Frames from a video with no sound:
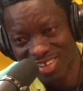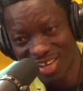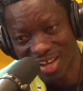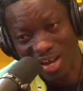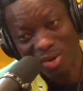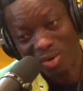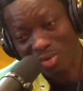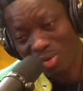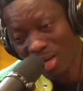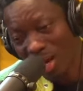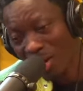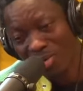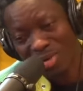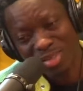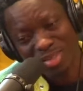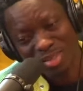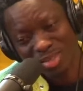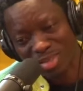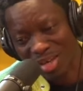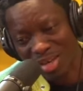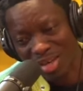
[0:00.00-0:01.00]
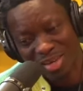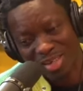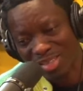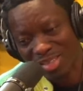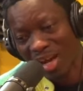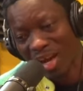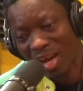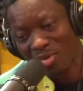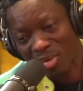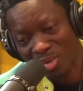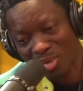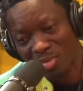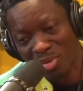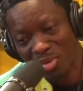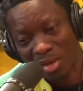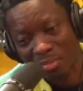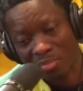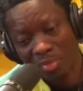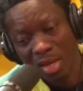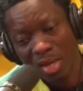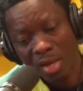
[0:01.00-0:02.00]
I would, I would have Oh, that's how I would have oh,
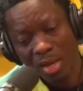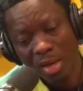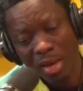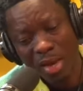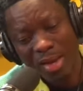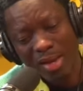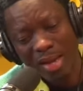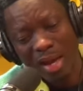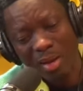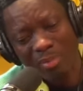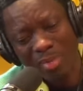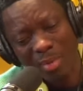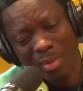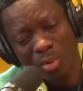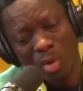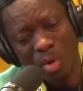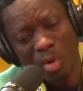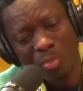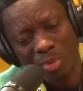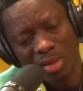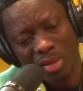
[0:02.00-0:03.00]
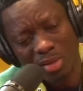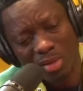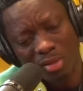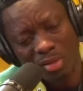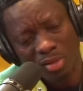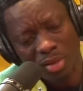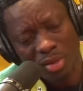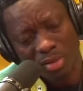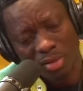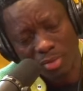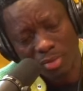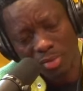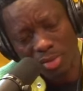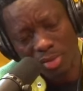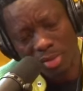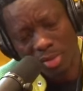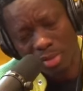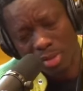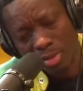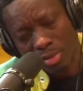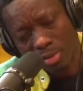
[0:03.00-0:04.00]
went. And I'm, I'm hoping, you know, there
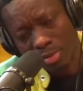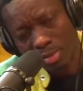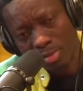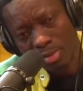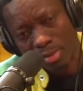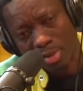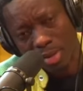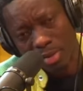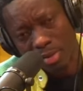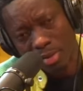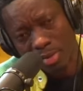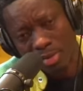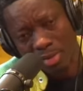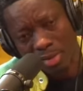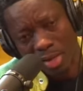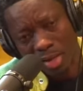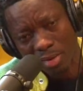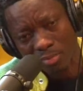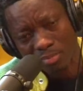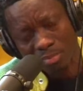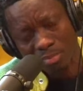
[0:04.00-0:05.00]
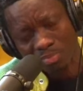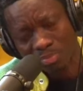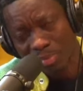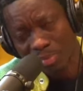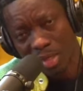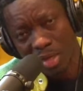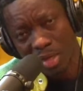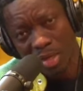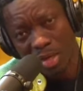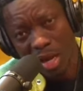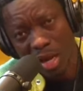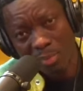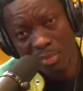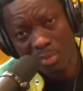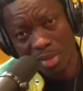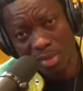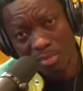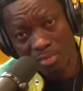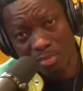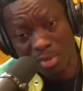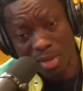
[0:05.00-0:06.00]
would, it, am I
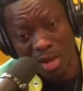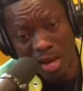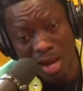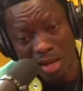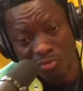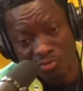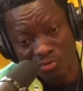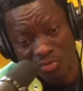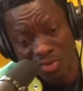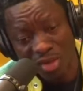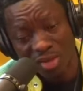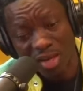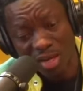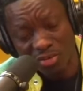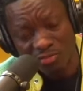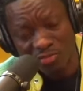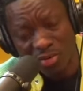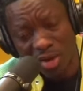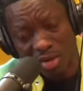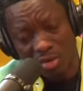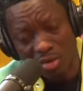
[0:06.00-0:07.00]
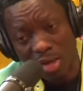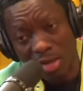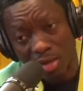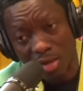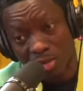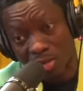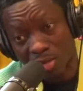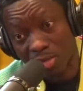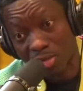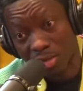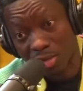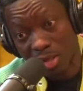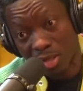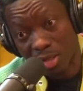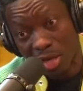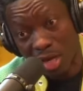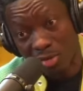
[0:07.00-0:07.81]
mean, I then I try to like understand.